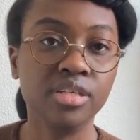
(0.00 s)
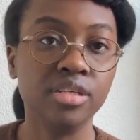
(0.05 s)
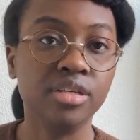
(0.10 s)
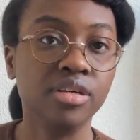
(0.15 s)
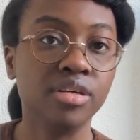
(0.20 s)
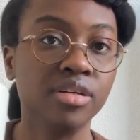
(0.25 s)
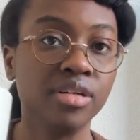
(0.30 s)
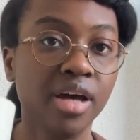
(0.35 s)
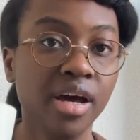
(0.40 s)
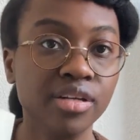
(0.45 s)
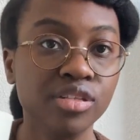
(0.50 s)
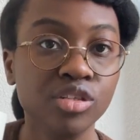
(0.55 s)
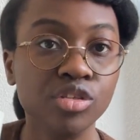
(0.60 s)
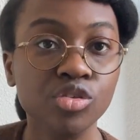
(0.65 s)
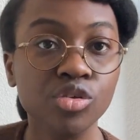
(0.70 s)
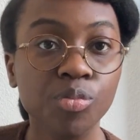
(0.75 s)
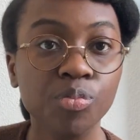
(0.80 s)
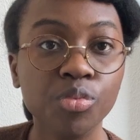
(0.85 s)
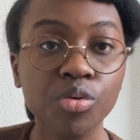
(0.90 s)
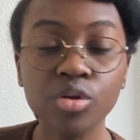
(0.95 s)
on how to
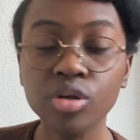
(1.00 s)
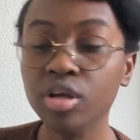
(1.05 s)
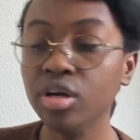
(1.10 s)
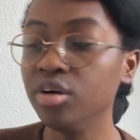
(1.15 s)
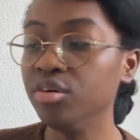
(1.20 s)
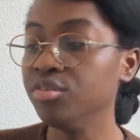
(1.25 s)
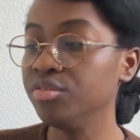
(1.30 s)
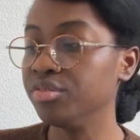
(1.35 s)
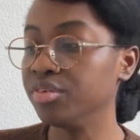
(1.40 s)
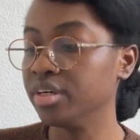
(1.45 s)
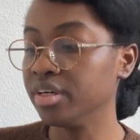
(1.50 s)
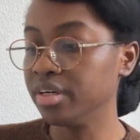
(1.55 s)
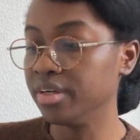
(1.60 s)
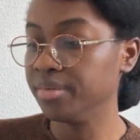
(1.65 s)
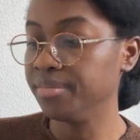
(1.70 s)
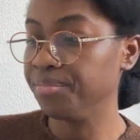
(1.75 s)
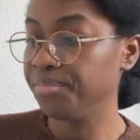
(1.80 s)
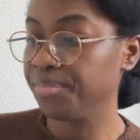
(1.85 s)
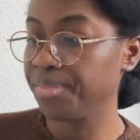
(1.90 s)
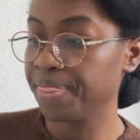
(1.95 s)
do a
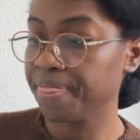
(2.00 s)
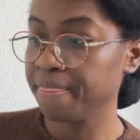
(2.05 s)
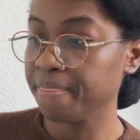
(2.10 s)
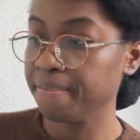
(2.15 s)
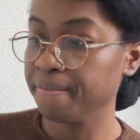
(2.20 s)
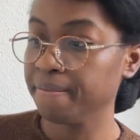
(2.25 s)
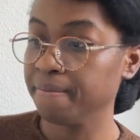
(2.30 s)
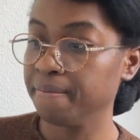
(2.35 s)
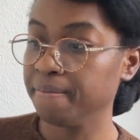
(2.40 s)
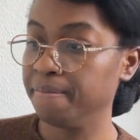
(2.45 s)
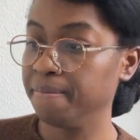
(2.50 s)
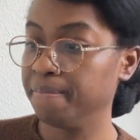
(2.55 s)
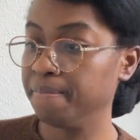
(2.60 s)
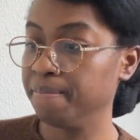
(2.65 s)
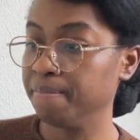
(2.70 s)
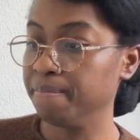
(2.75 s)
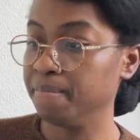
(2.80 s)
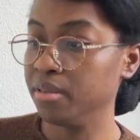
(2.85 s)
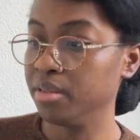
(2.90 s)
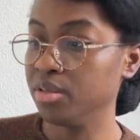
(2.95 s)
pullover.
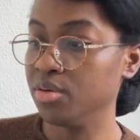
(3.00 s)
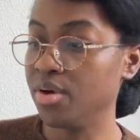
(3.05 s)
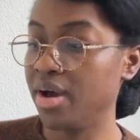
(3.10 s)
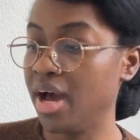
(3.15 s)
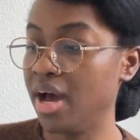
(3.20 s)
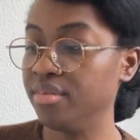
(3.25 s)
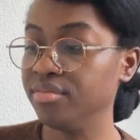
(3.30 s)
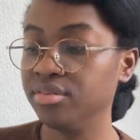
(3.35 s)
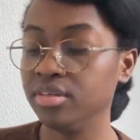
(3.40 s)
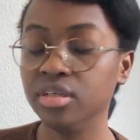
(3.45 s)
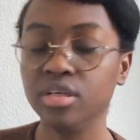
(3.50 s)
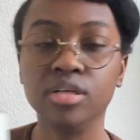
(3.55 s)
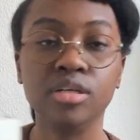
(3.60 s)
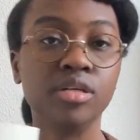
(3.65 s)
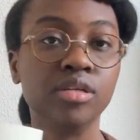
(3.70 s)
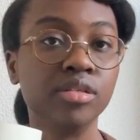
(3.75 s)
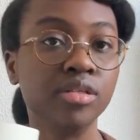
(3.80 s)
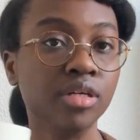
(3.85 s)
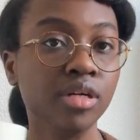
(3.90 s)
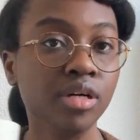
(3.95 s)
You have a